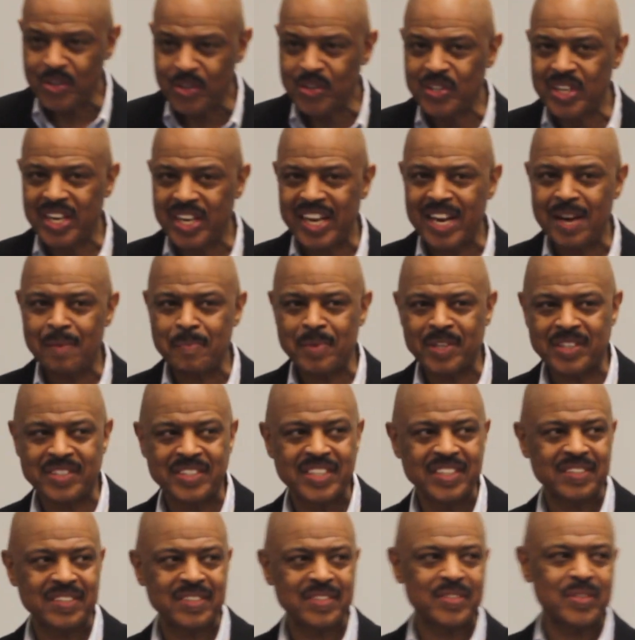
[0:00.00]
you the image.
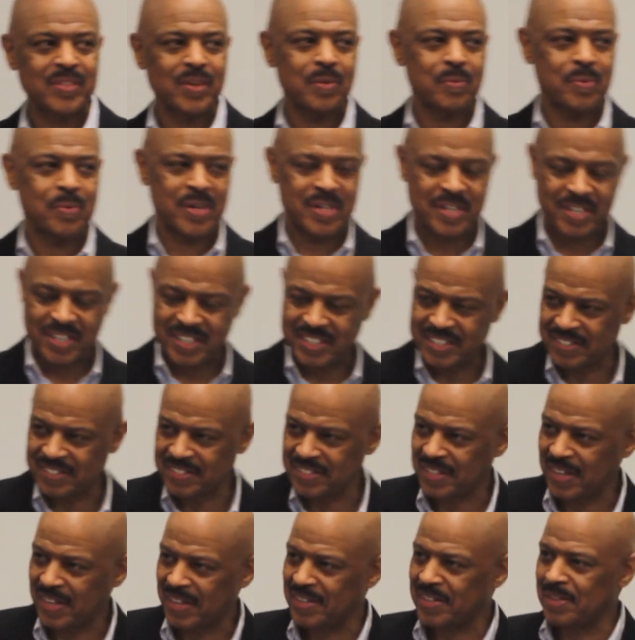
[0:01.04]
This is your work.
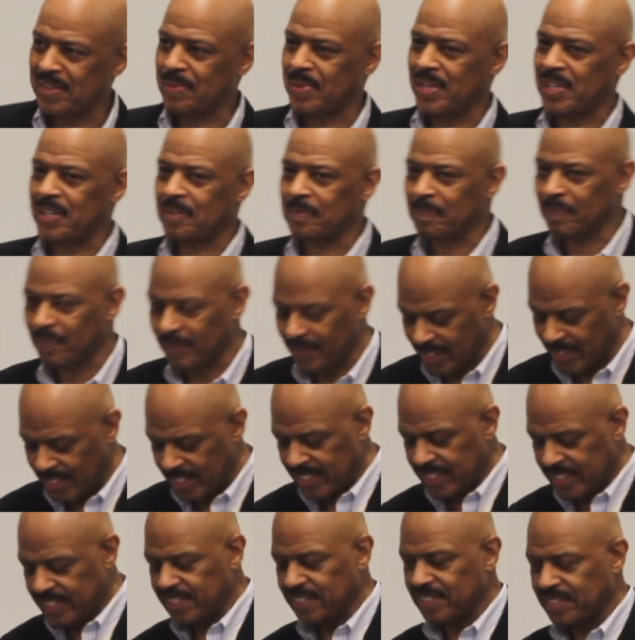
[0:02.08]
This is how you work.
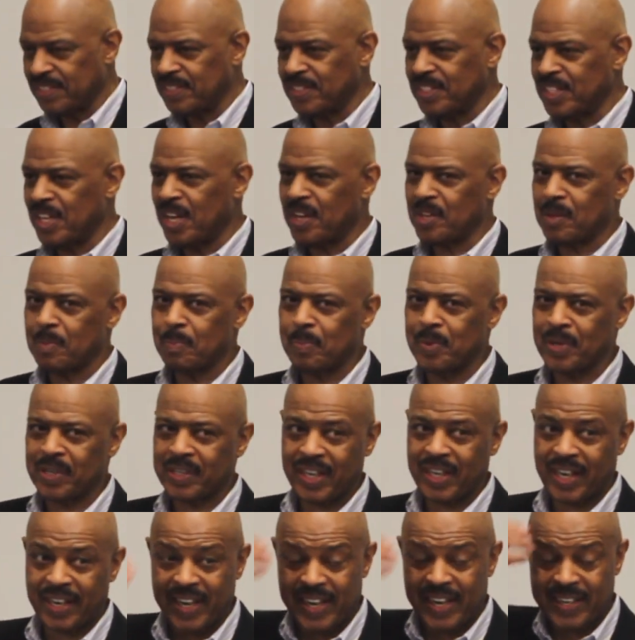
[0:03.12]
This is the other
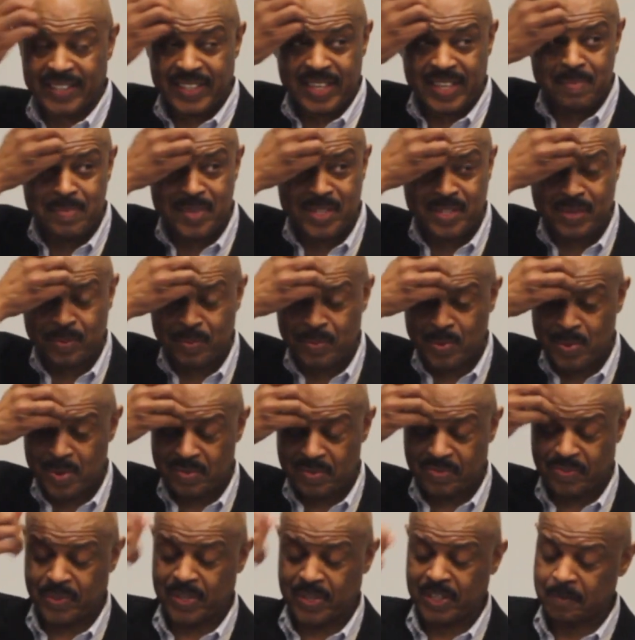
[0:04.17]
book I got the image
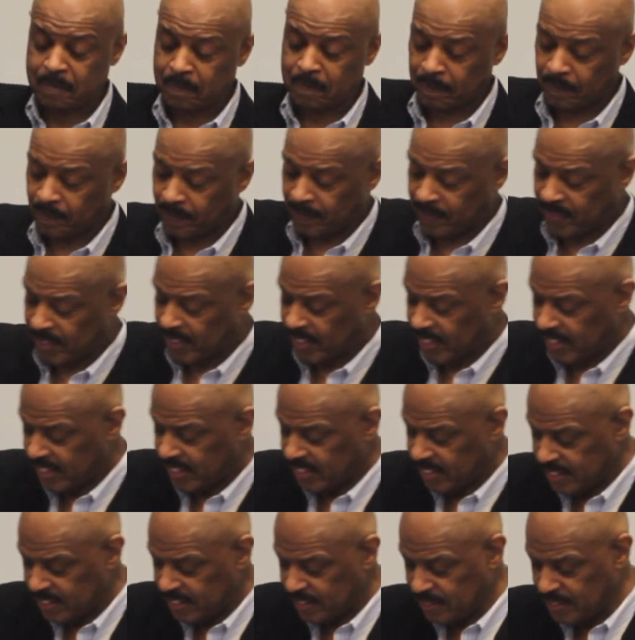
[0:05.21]
award for.
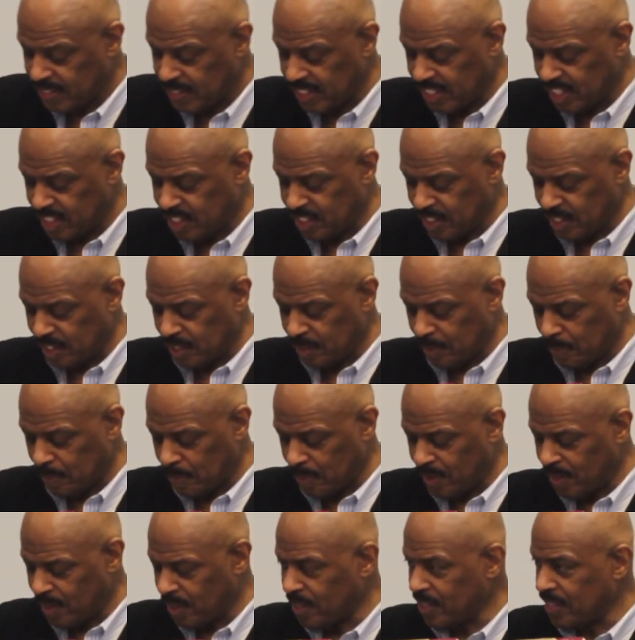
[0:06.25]
You see this little,
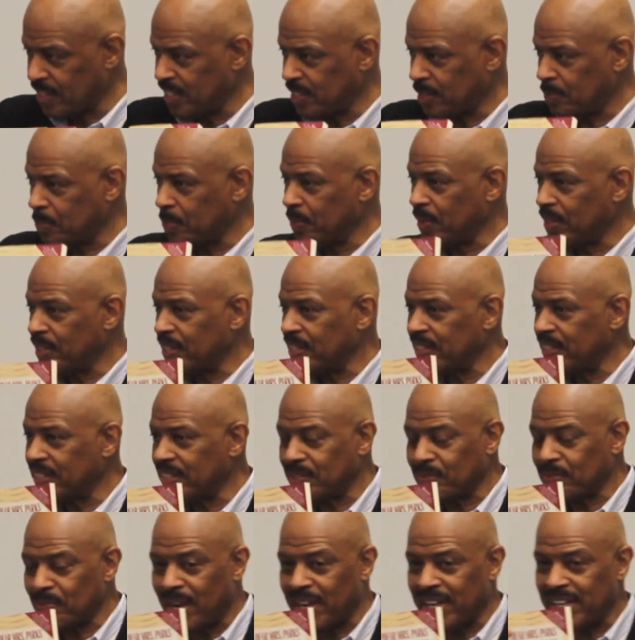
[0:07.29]
this
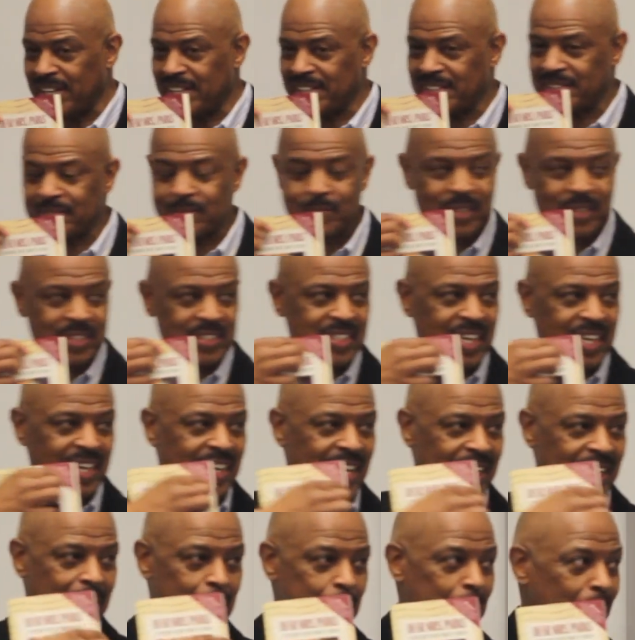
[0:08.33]
right here? What's that,
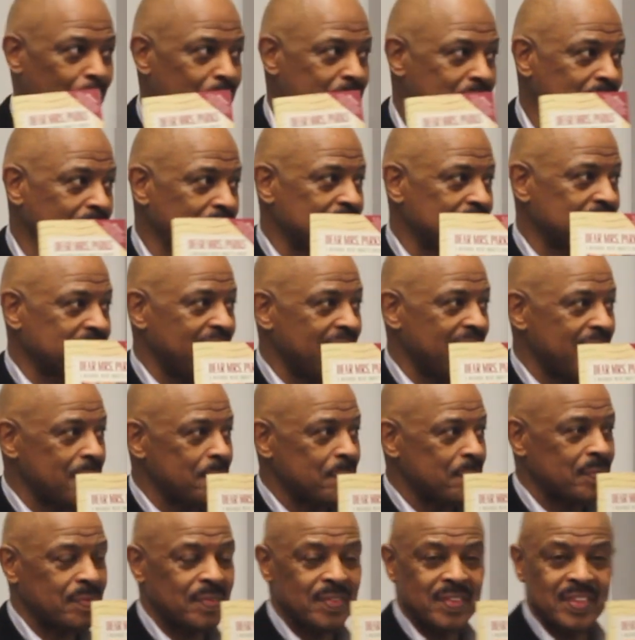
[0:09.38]
like a postal
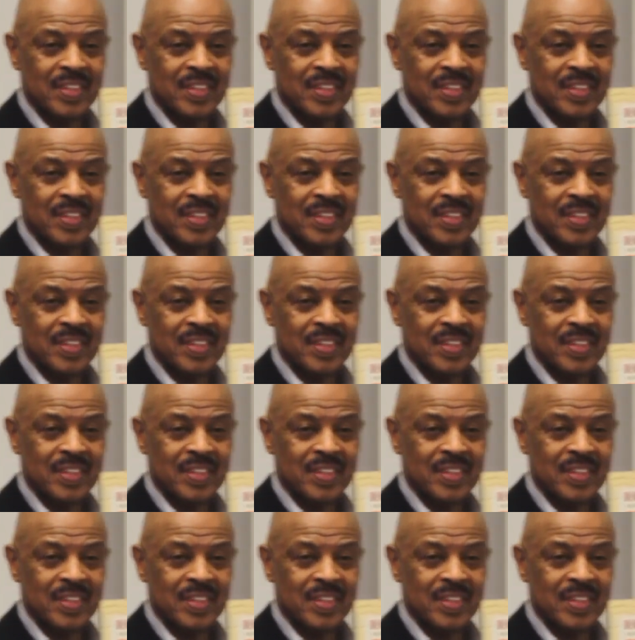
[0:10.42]
stamp?